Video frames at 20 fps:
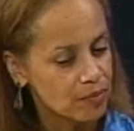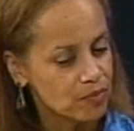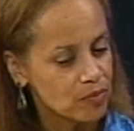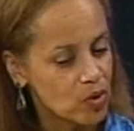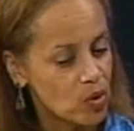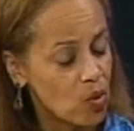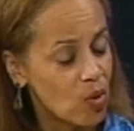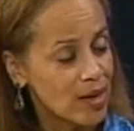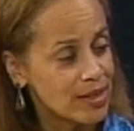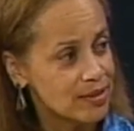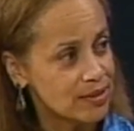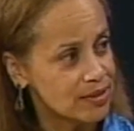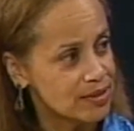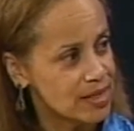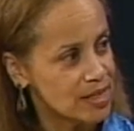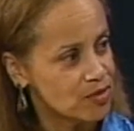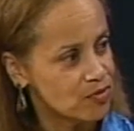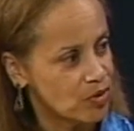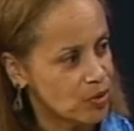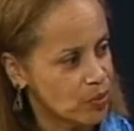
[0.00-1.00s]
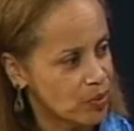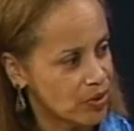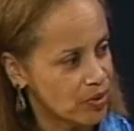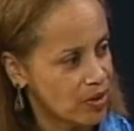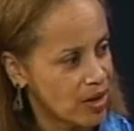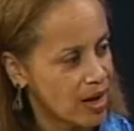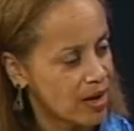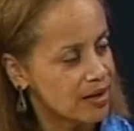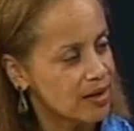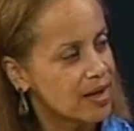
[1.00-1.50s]
quite successful with
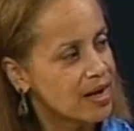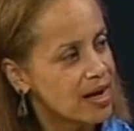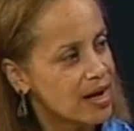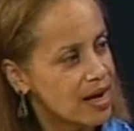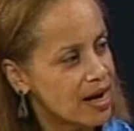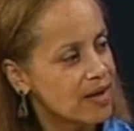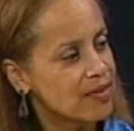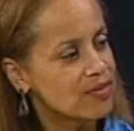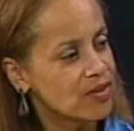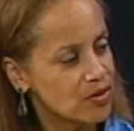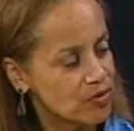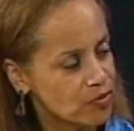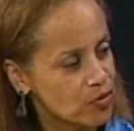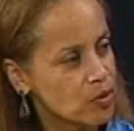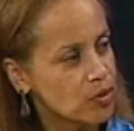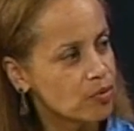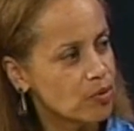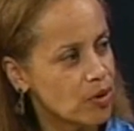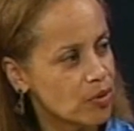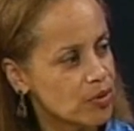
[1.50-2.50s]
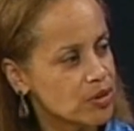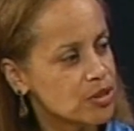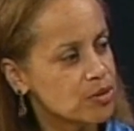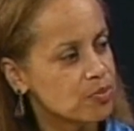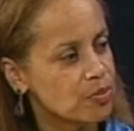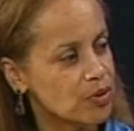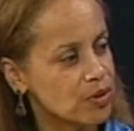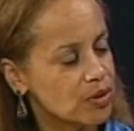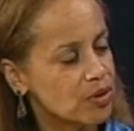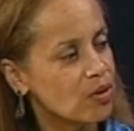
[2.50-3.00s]
that, and therefore wrote his
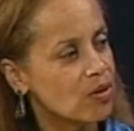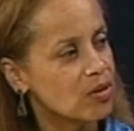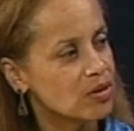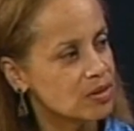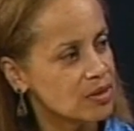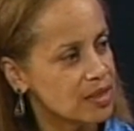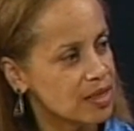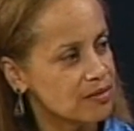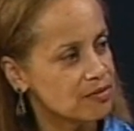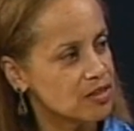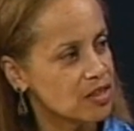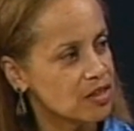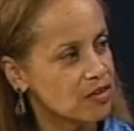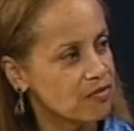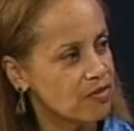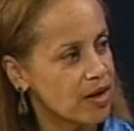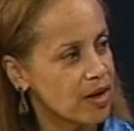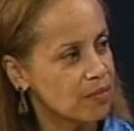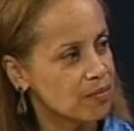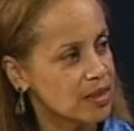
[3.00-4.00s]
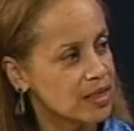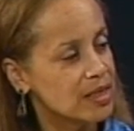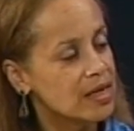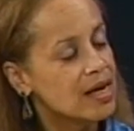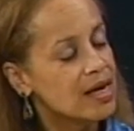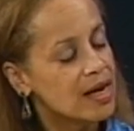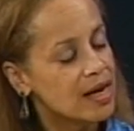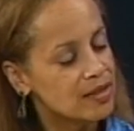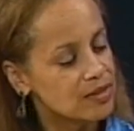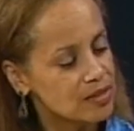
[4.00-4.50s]
book called Slaves in the Family.
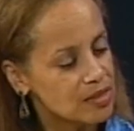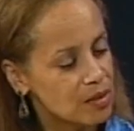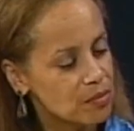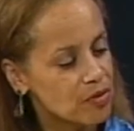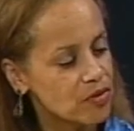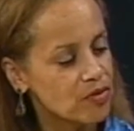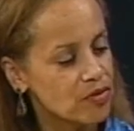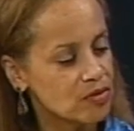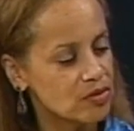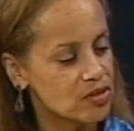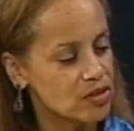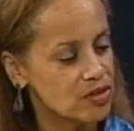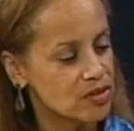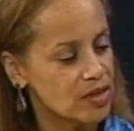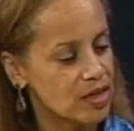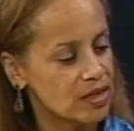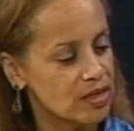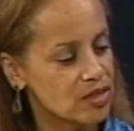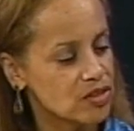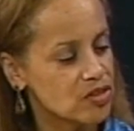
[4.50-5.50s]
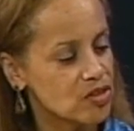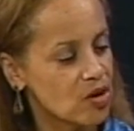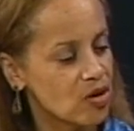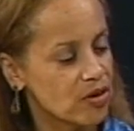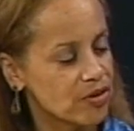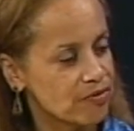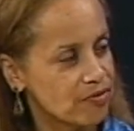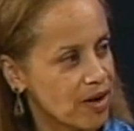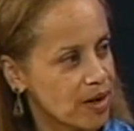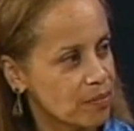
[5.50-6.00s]
And some of those descendants
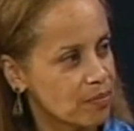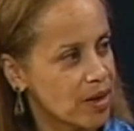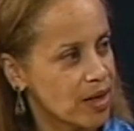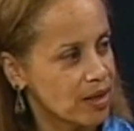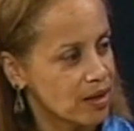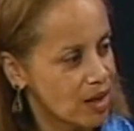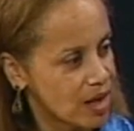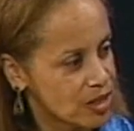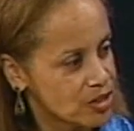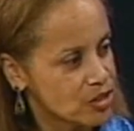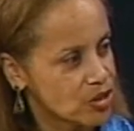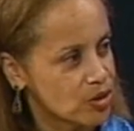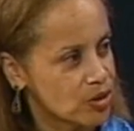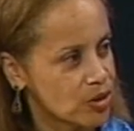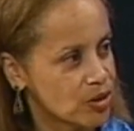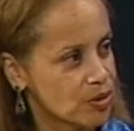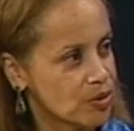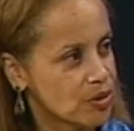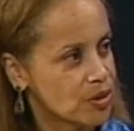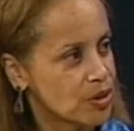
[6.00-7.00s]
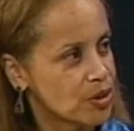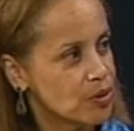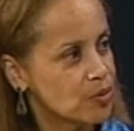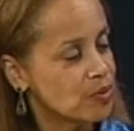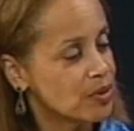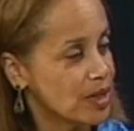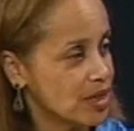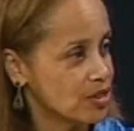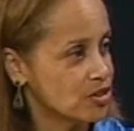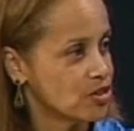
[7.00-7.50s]
are, in fact, biological
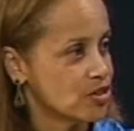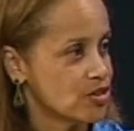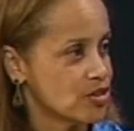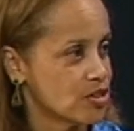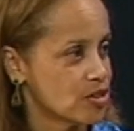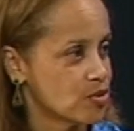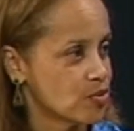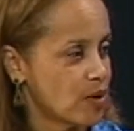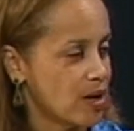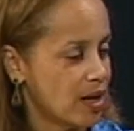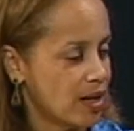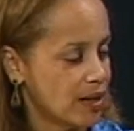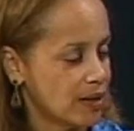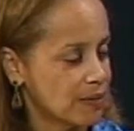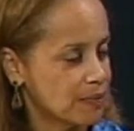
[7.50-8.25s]
relations as well.